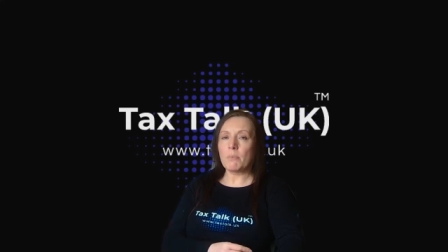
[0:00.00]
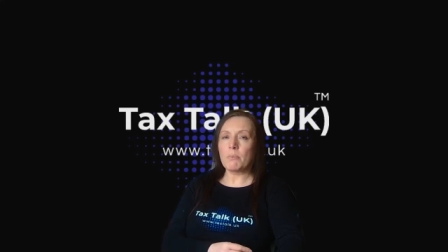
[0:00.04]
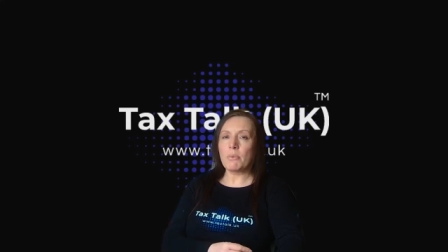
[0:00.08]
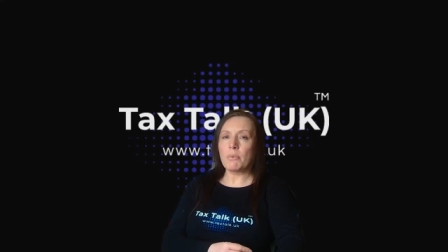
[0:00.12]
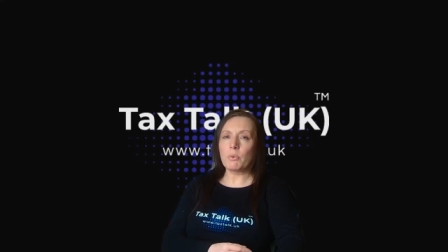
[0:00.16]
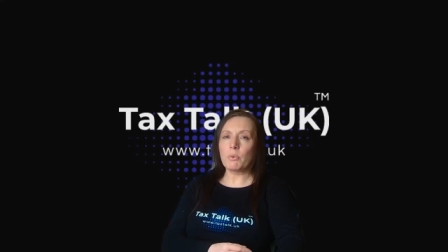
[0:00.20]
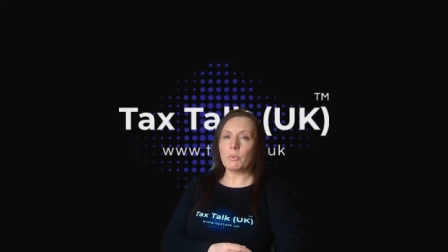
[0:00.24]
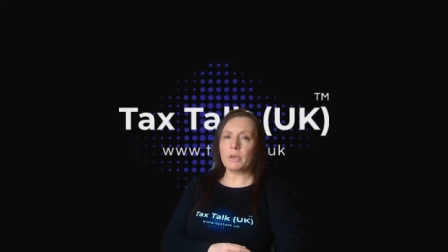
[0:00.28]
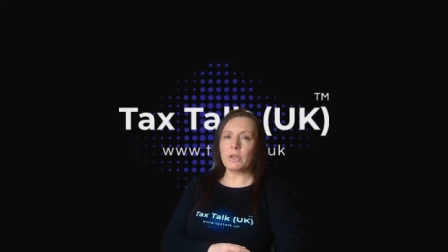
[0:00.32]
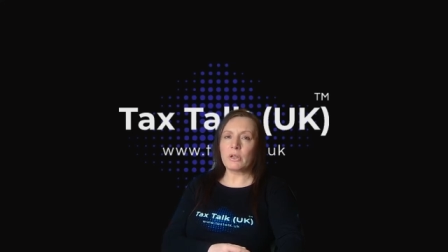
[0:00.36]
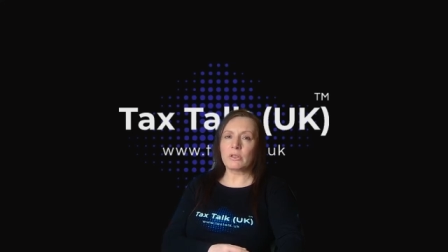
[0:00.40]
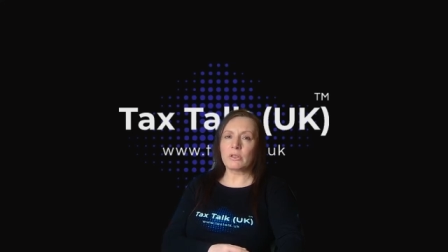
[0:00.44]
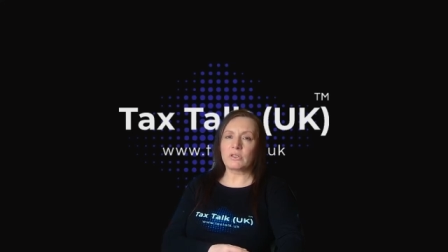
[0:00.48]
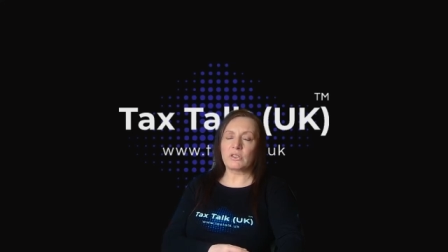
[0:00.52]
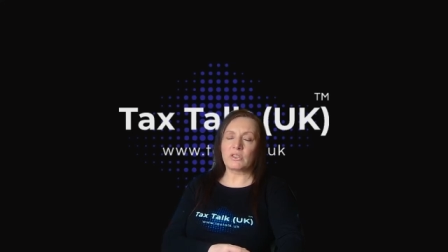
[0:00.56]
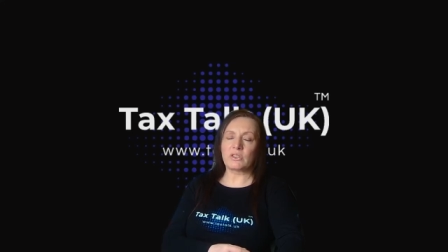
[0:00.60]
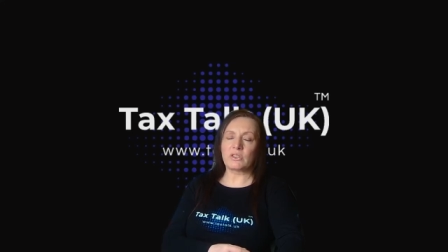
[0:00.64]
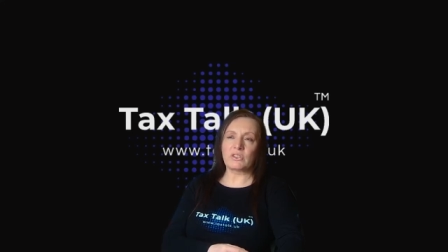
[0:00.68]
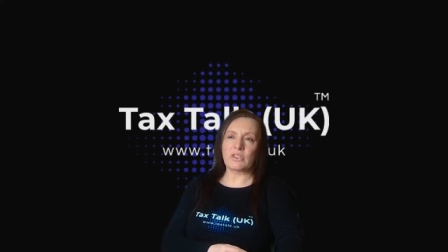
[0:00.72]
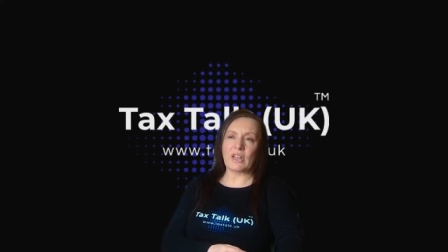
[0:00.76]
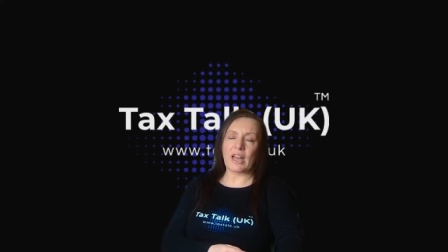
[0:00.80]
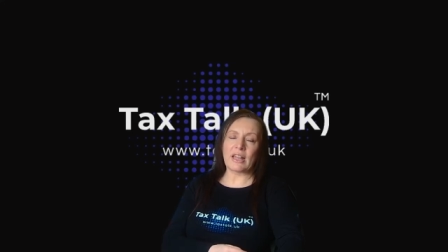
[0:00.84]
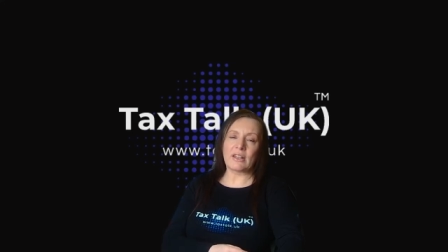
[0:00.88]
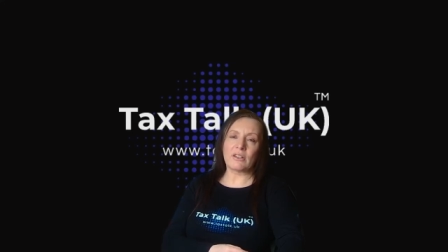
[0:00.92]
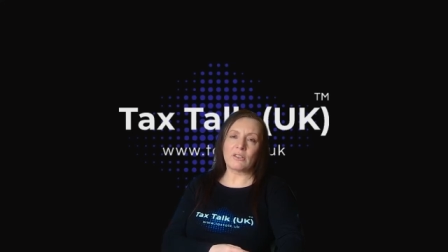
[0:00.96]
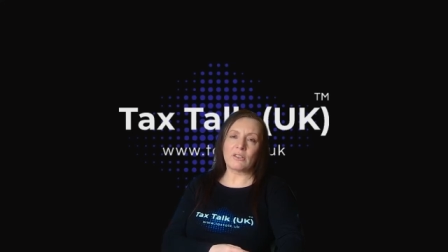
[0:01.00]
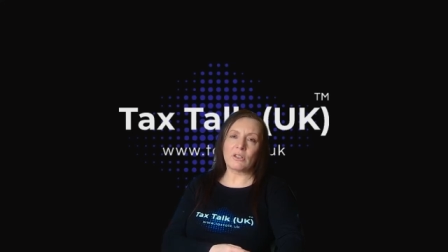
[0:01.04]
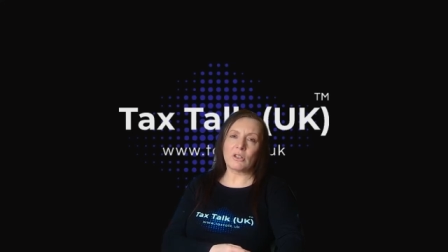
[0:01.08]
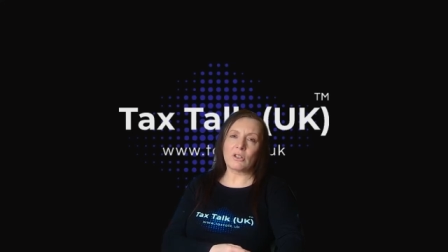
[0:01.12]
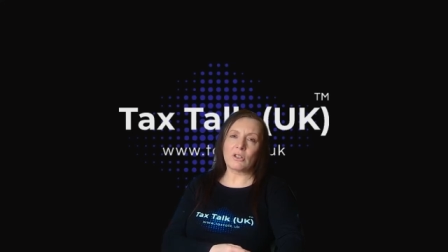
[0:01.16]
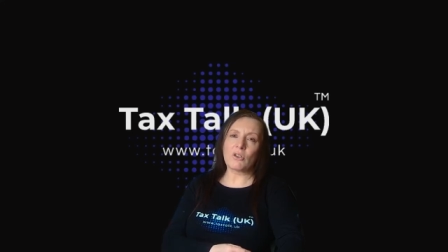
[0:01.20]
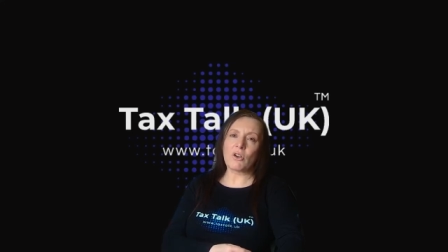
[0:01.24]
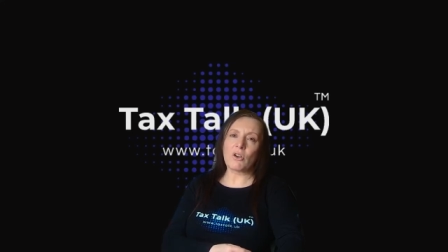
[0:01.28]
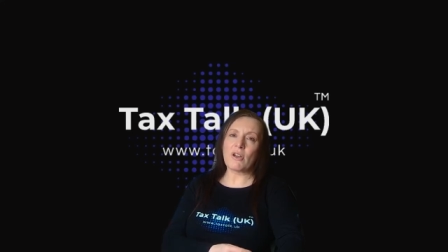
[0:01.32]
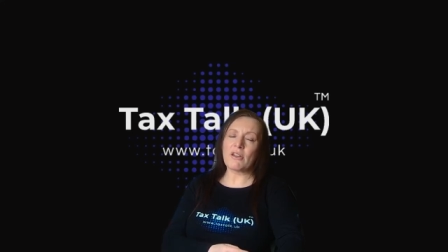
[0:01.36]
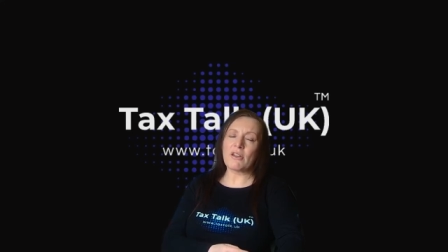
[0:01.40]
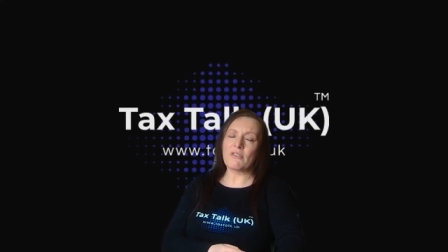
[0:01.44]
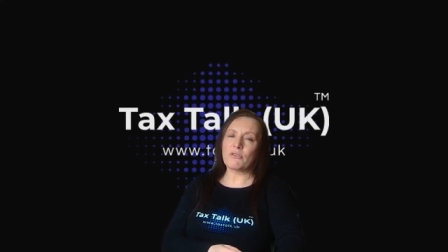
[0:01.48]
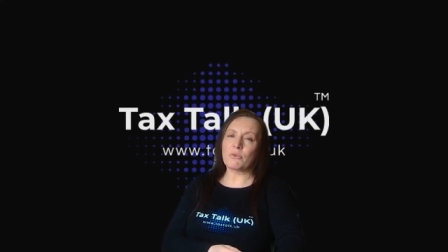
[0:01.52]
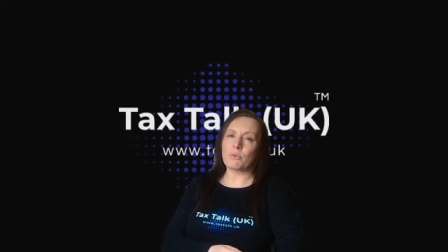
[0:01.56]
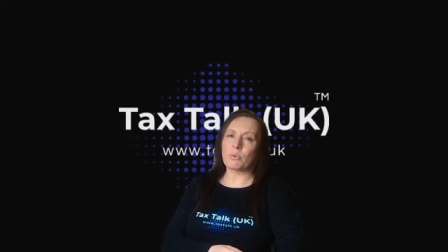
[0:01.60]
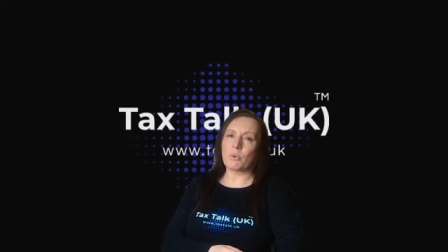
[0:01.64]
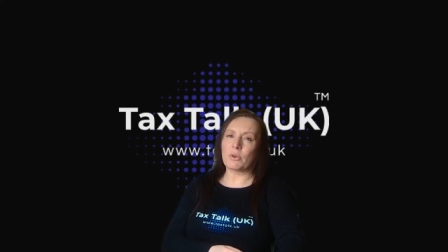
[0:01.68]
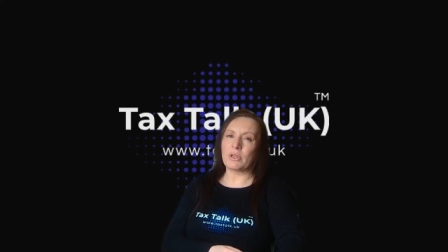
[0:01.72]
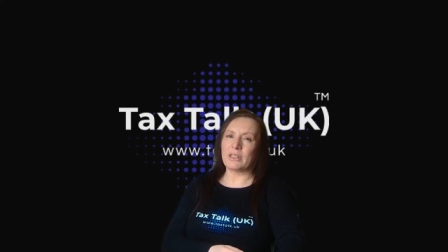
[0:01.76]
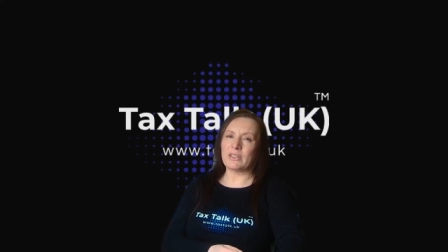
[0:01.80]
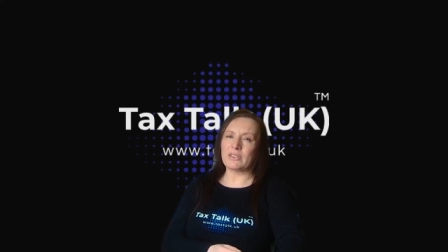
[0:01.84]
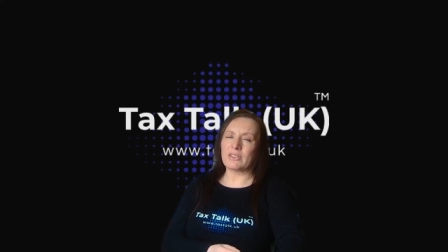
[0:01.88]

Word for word: but we understand that not everyone